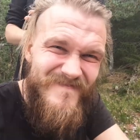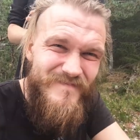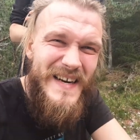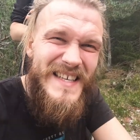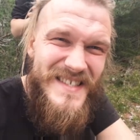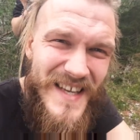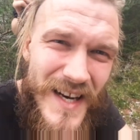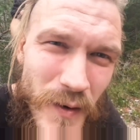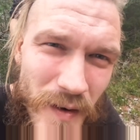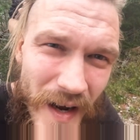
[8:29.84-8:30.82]
but I still
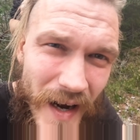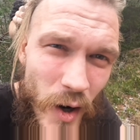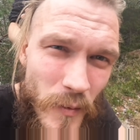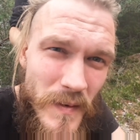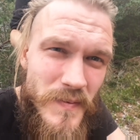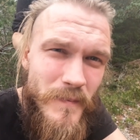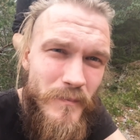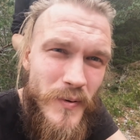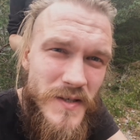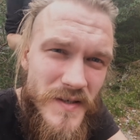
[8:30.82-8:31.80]
look like a homeless
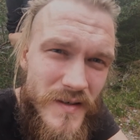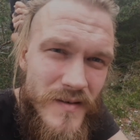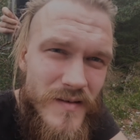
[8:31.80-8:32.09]
person.